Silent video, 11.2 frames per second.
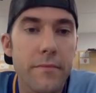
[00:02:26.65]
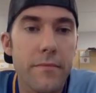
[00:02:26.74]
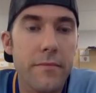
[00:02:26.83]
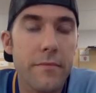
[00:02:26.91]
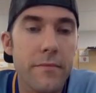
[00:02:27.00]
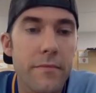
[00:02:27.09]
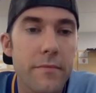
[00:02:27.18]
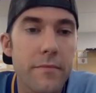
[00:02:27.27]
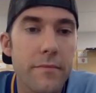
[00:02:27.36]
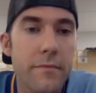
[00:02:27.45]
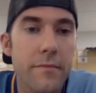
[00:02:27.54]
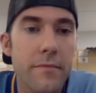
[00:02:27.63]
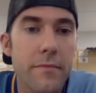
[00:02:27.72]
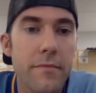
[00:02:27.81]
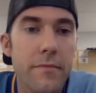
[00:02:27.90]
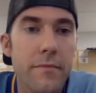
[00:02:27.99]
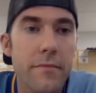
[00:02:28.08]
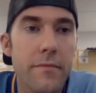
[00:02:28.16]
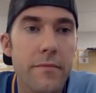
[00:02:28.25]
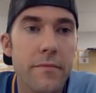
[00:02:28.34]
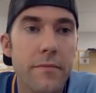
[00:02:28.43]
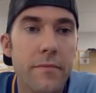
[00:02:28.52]

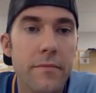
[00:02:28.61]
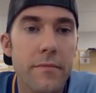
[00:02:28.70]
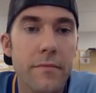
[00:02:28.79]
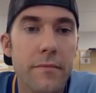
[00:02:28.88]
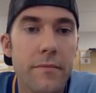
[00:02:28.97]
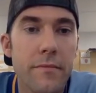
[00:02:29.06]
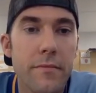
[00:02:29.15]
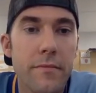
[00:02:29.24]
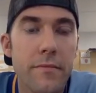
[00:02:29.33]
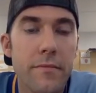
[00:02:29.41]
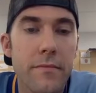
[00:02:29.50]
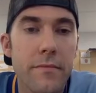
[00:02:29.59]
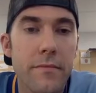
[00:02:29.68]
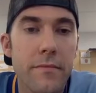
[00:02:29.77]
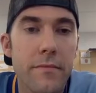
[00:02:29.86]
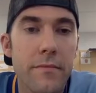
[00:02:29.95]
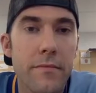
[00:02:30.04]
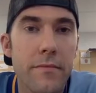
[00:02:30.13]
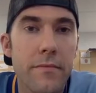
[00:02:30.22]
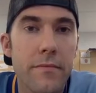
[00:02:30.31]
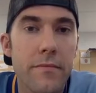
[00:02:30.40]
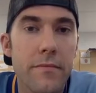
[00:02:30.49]

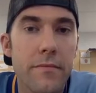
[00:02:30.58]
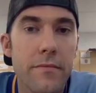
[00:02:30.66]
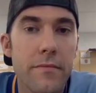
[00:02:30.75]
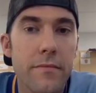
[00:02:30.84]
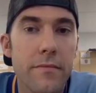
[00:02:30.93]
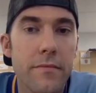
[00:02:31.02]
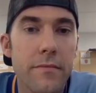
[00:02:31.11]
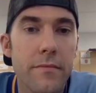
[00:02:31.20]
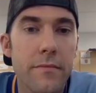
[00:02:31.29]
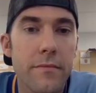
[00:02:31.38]
This person isn't speaking.